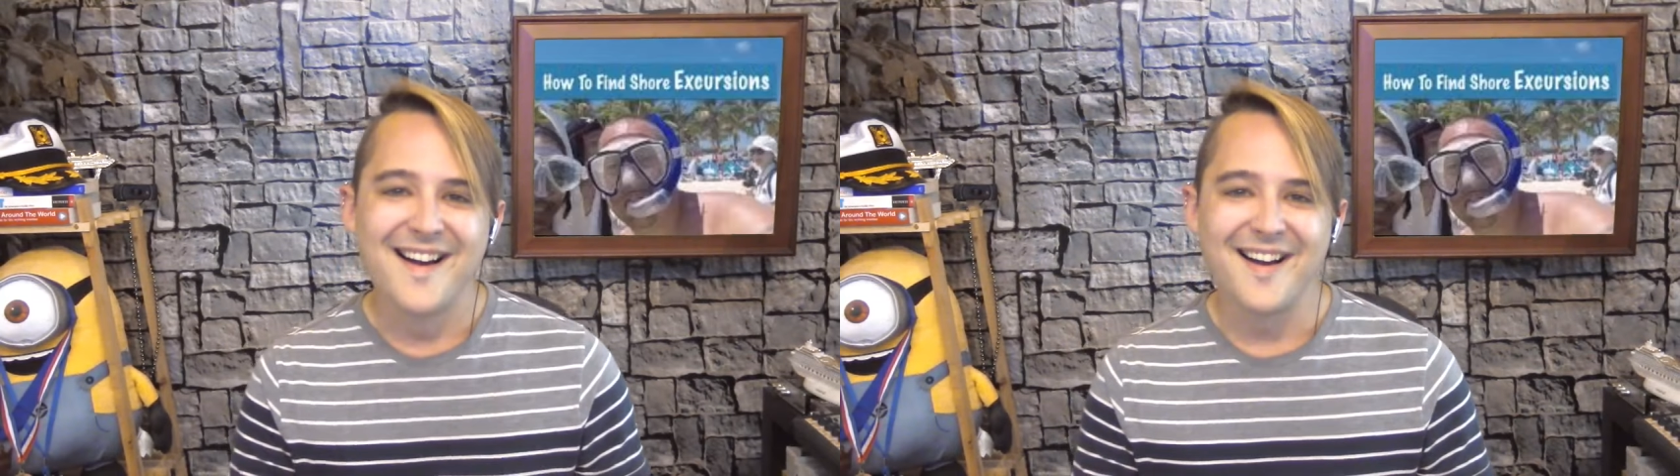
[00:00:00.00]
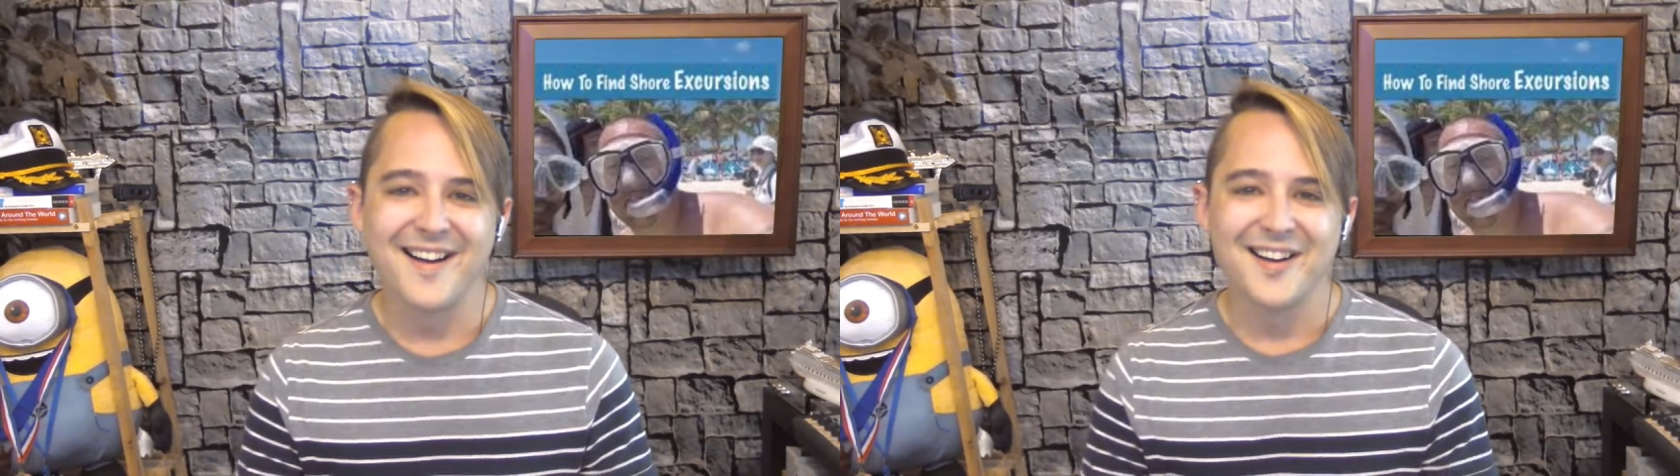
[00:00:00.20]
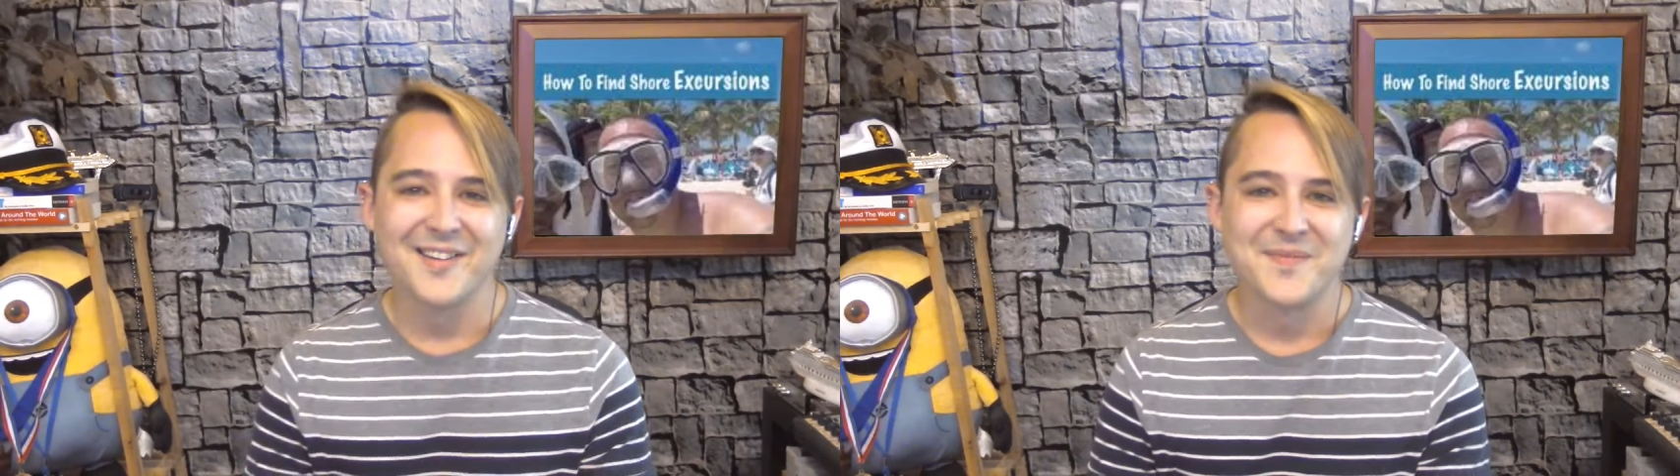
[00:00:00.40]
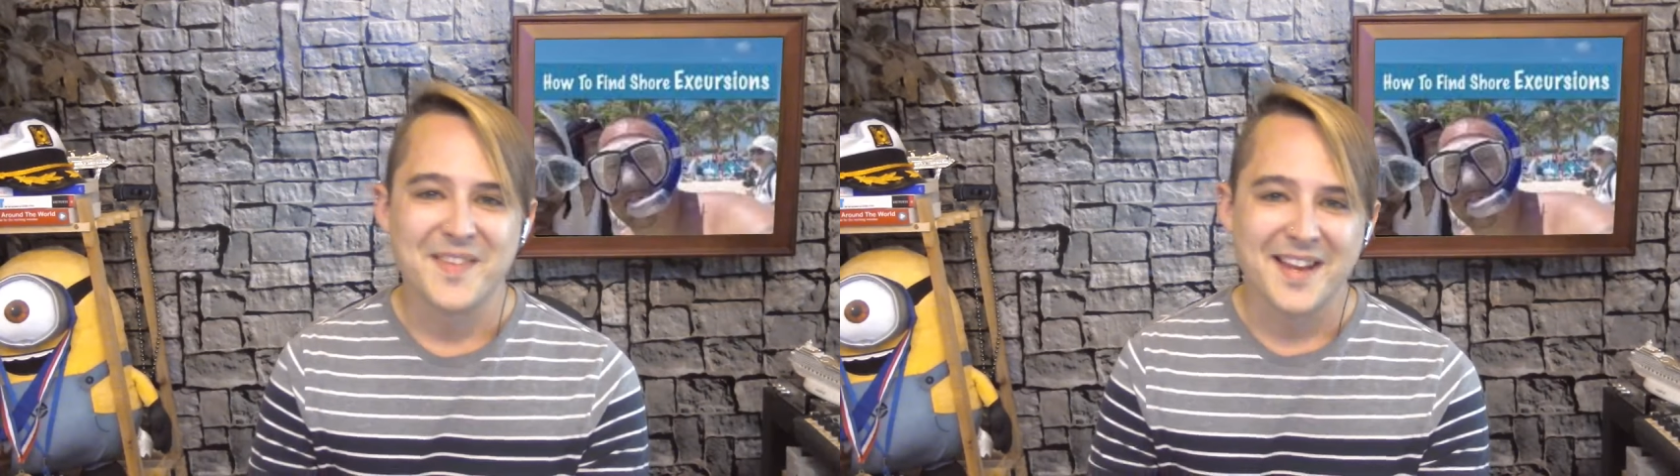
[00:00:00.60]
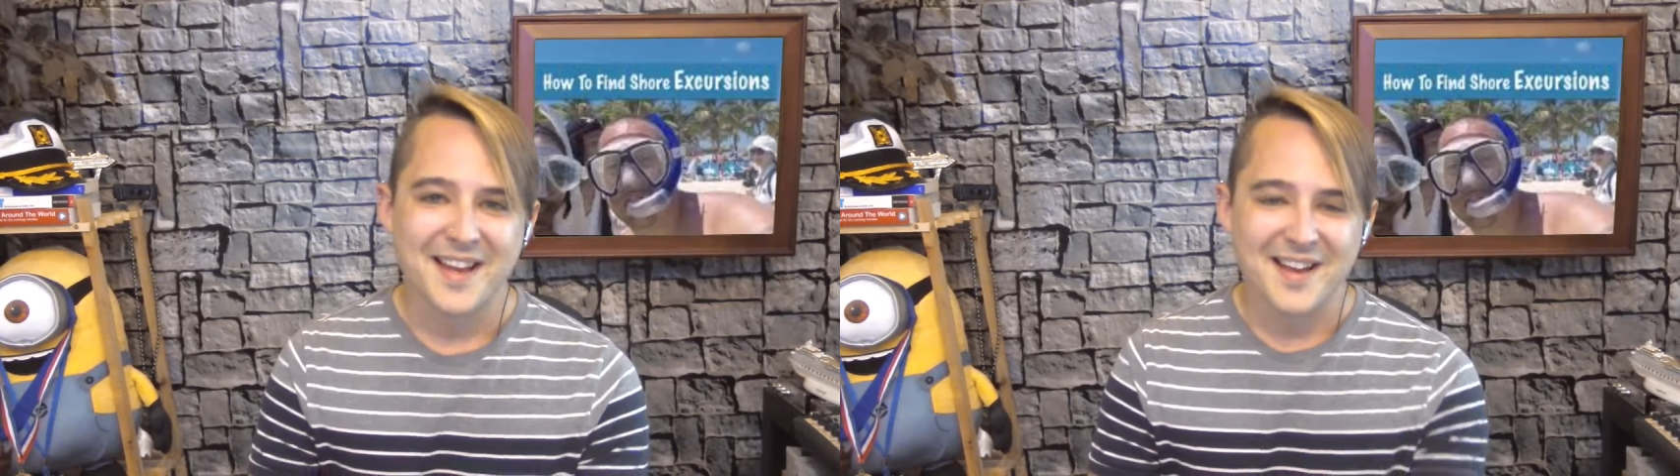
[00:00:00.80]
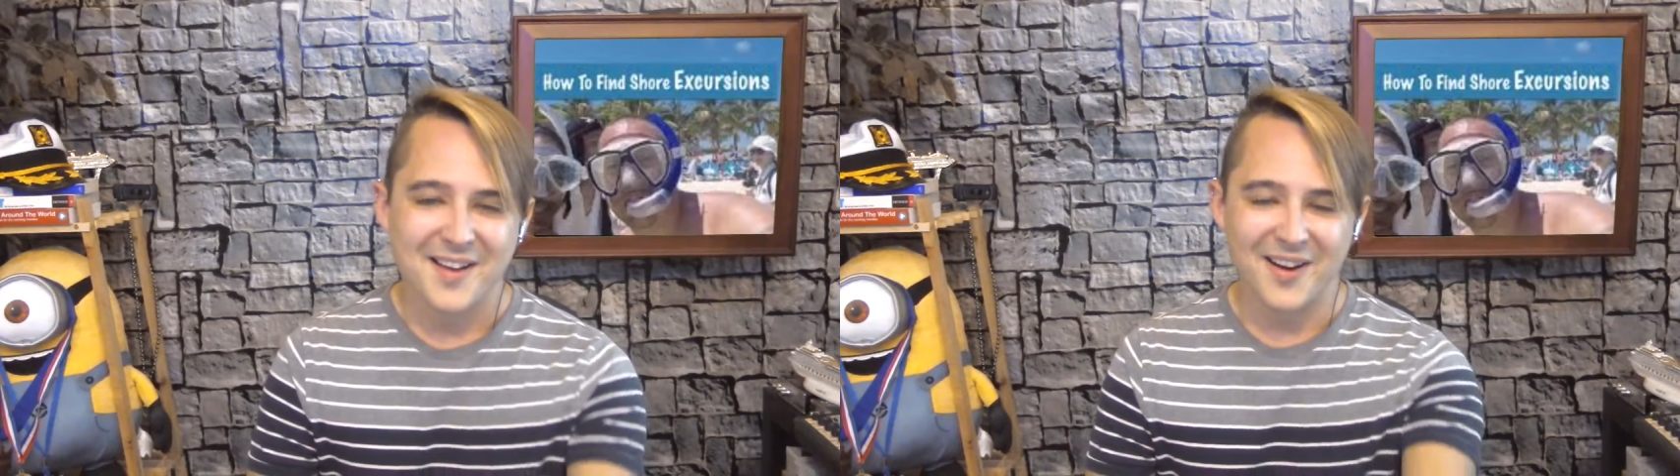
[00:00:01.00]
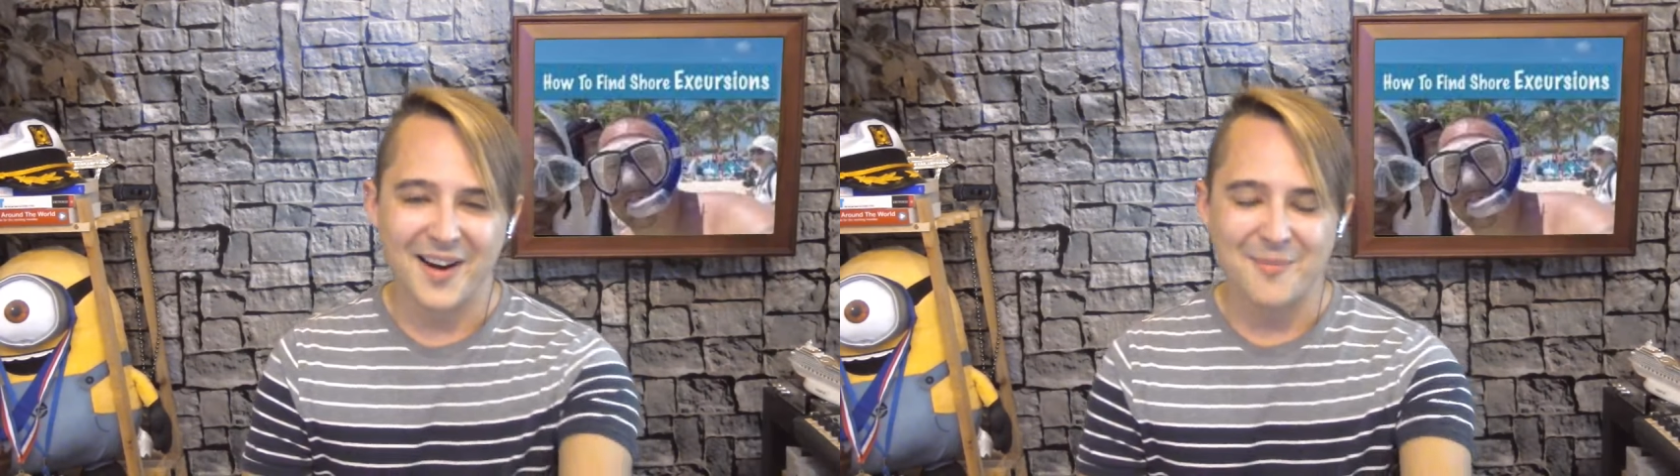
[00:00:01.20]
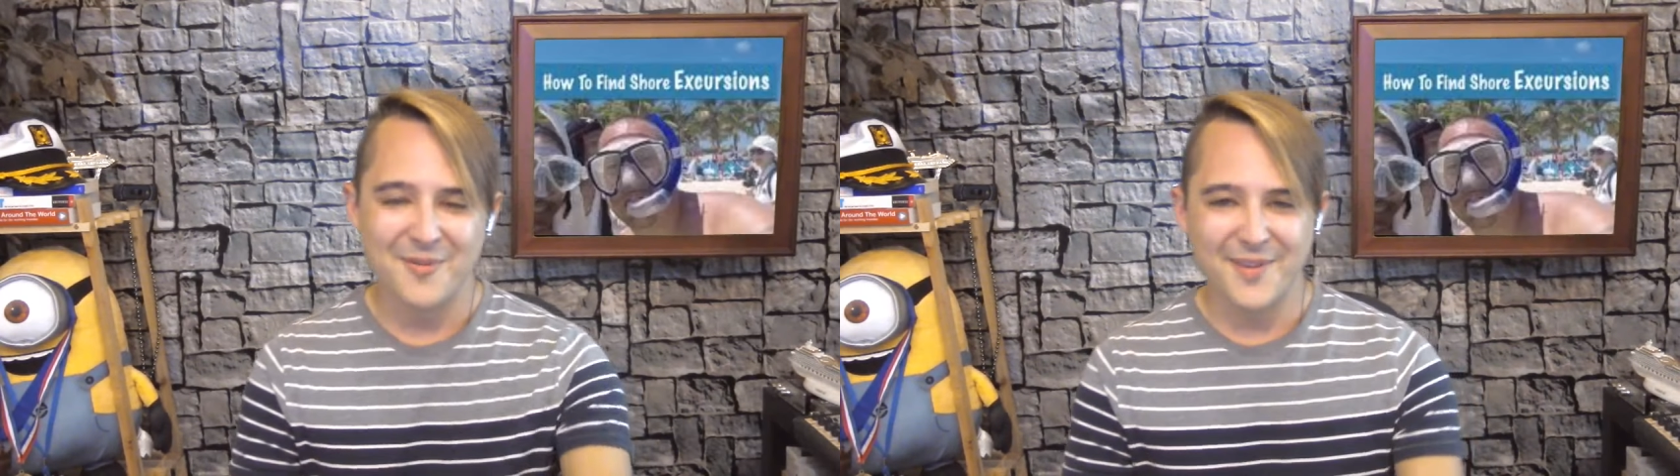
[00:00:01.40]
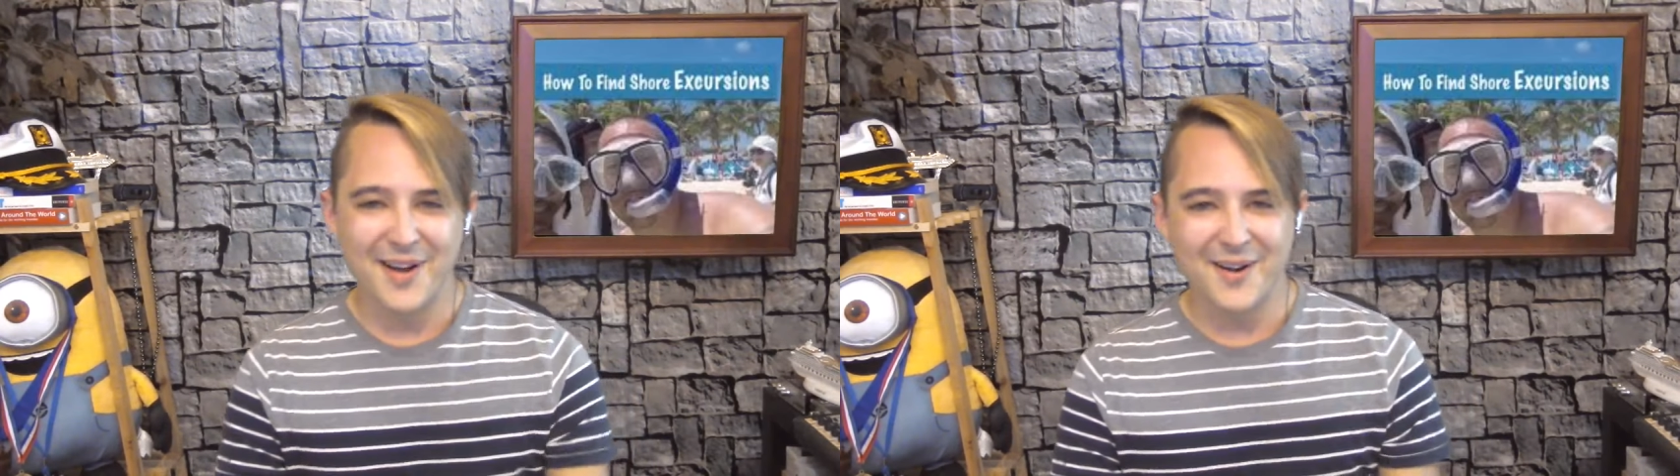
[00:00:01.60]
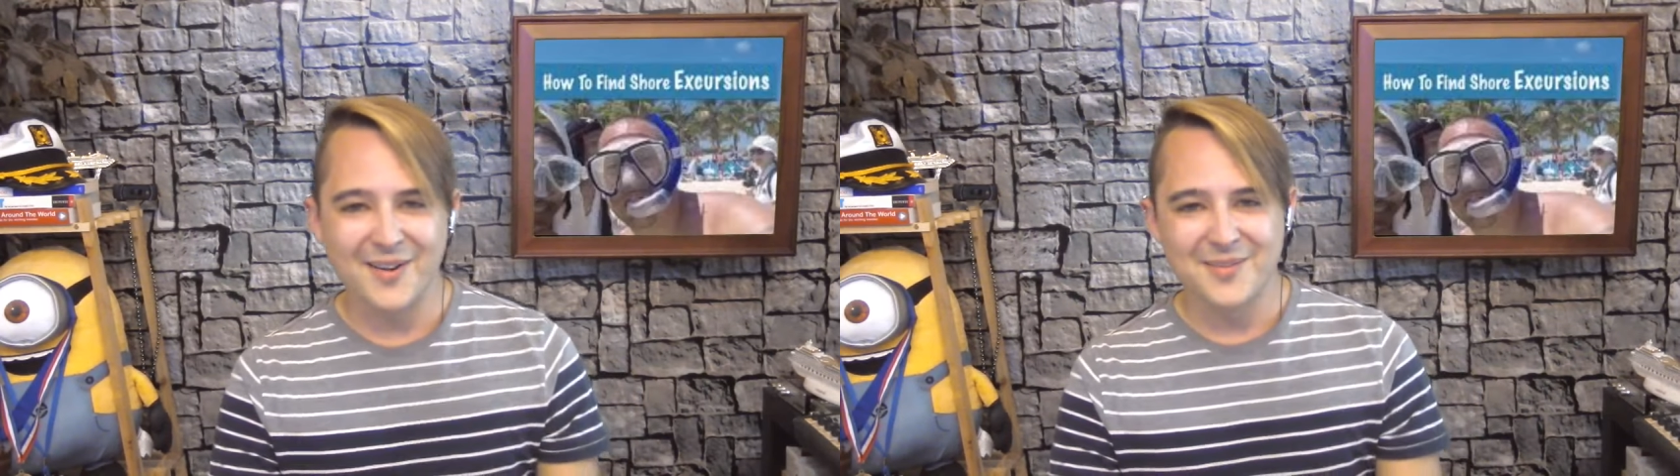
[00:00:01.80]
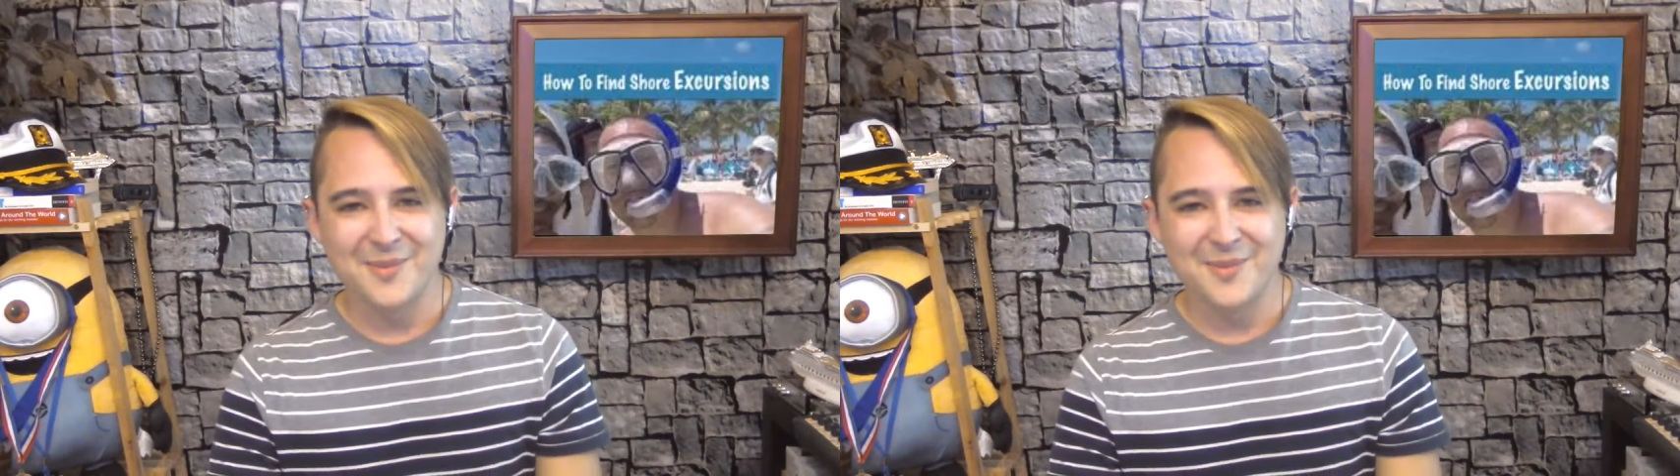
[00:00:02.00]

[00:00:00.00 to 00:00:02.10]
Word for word: uh, all right, moving on.